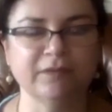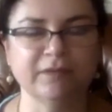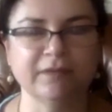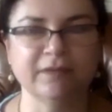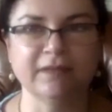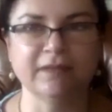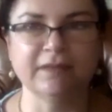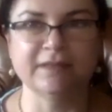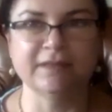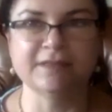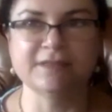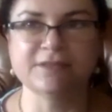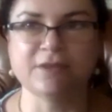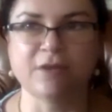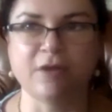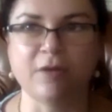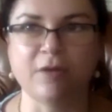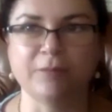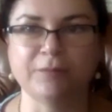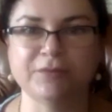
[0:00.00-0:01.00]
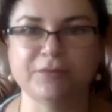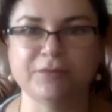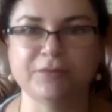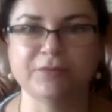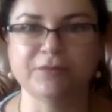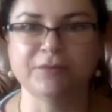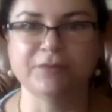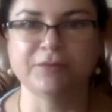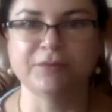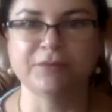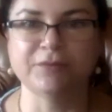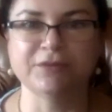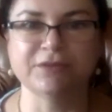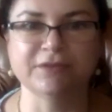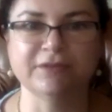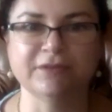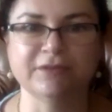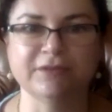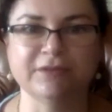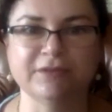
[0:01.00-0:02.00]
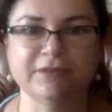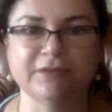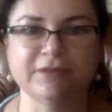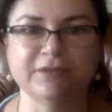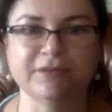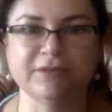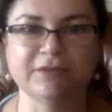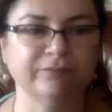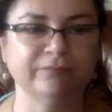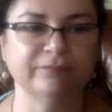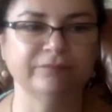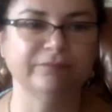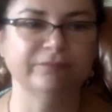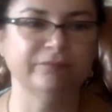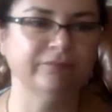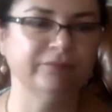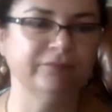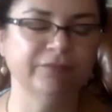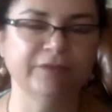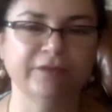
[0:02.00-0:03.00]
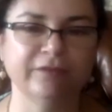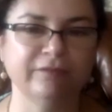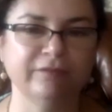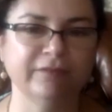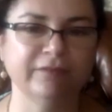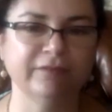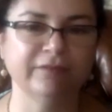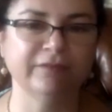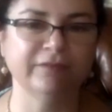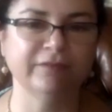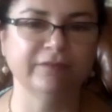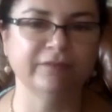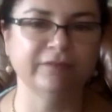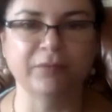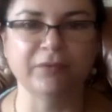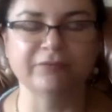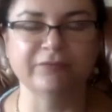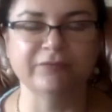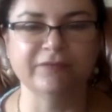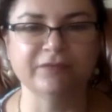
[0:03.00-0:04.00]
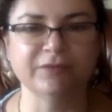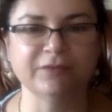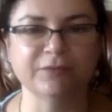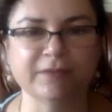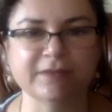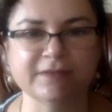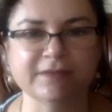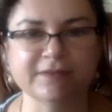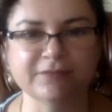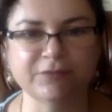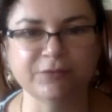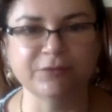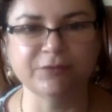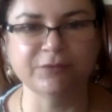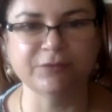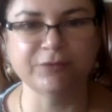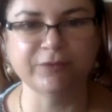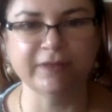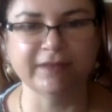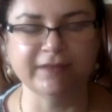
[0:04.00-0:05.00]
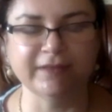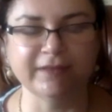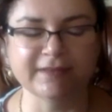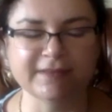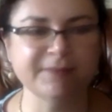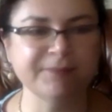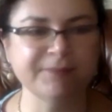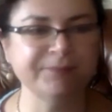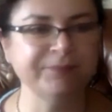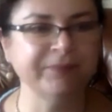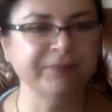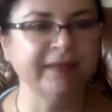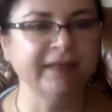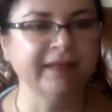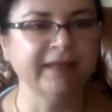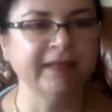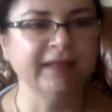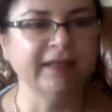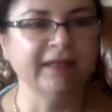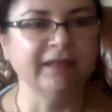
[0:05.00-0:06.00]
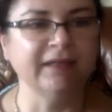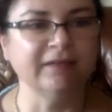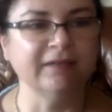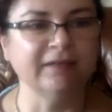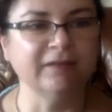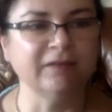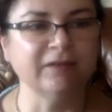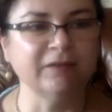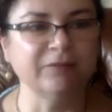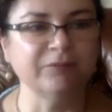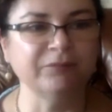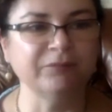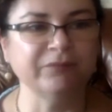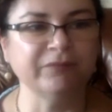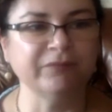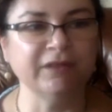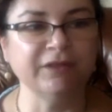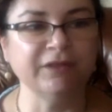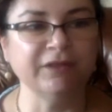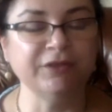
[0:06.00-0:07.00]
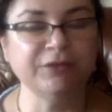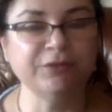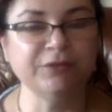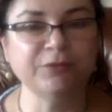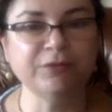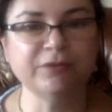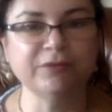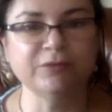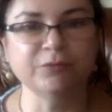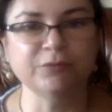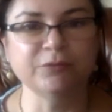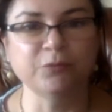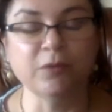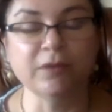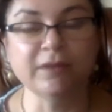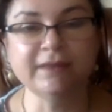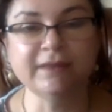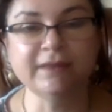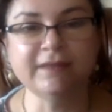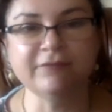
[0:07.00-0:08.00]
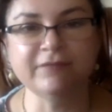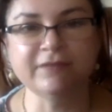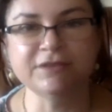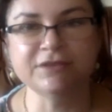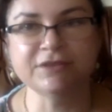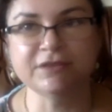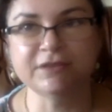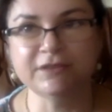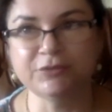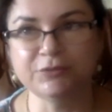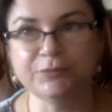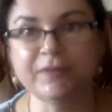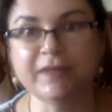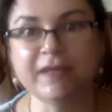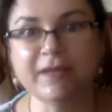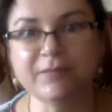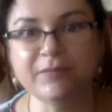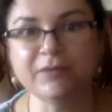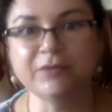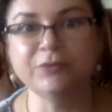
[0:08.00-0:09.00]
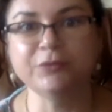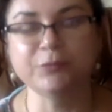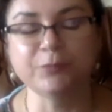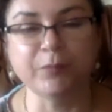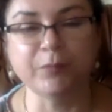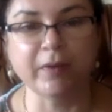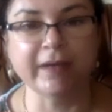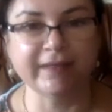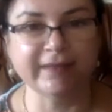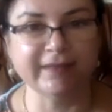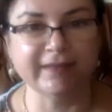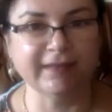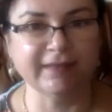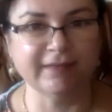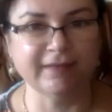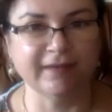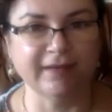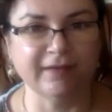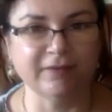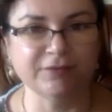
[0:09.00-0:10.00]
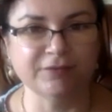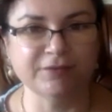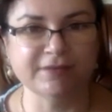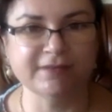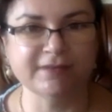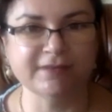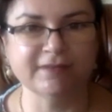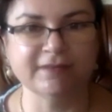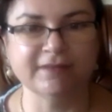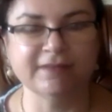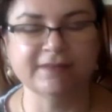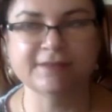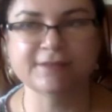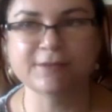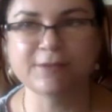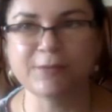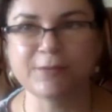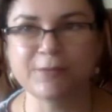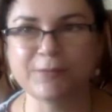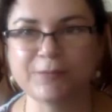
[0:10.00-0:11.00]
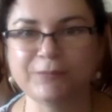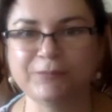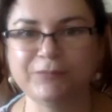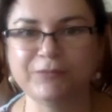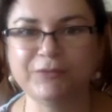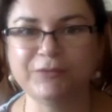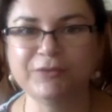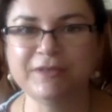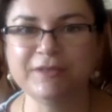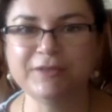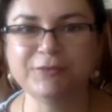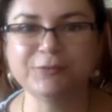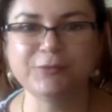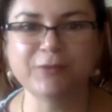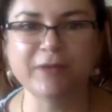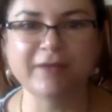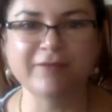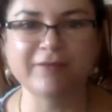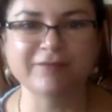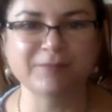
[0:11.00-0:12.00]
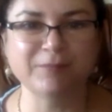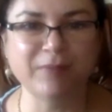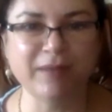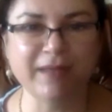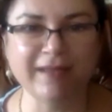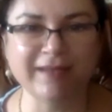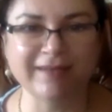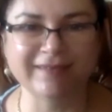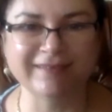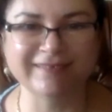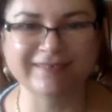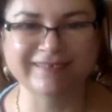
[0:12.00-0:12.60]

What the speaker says: lease option, or there are a couple of different ways of doing this. You would want eventually to be able to buy that house. So you need to have a plan,